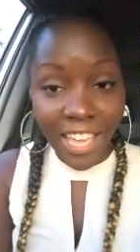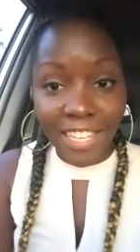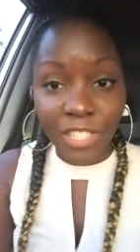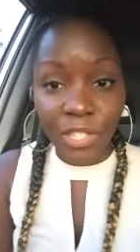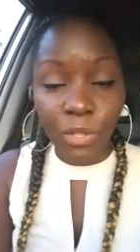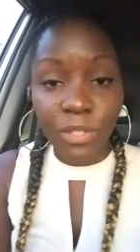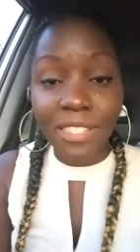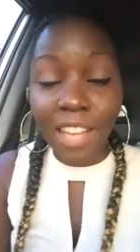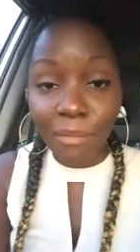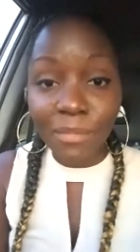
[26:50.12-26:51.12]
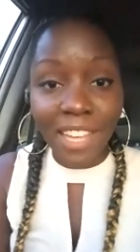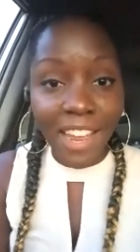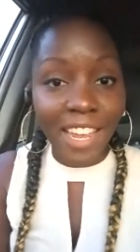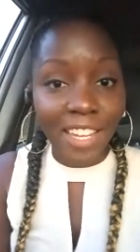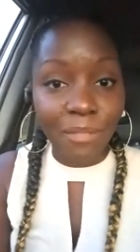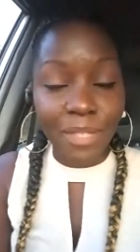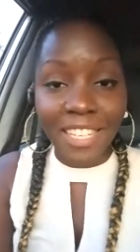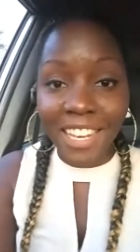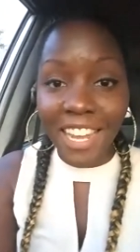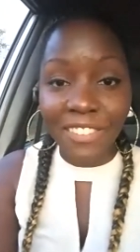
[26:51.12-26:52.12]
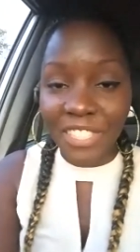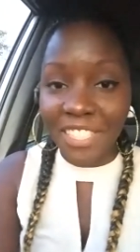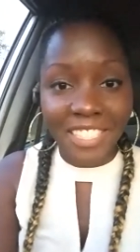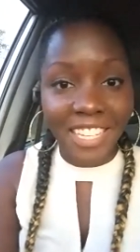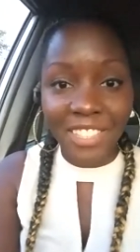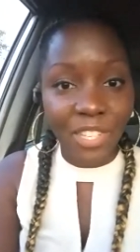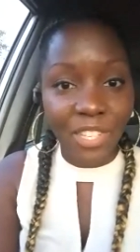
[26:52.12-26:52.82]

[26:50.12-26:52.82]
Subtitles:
And so sometimes life just gets to